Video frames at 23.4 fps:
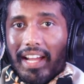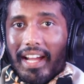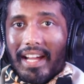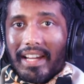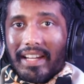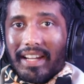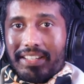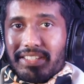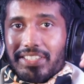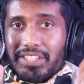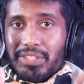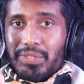
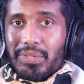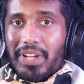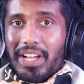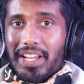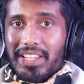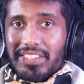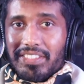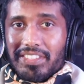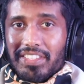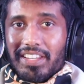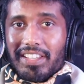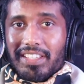and I'll see you
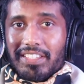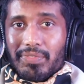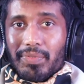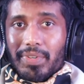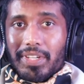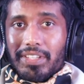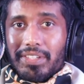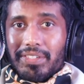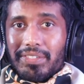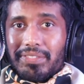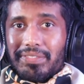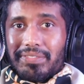guys in the next
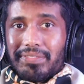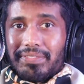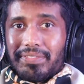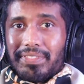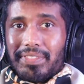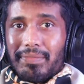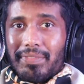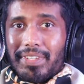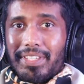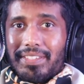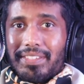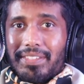video.
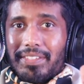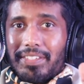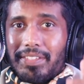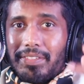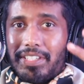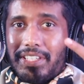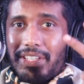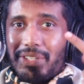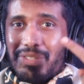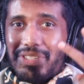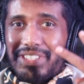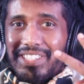
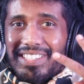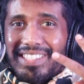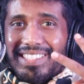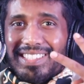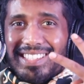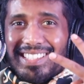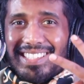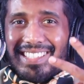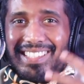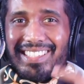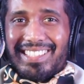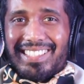
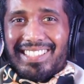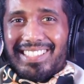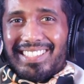Deuces.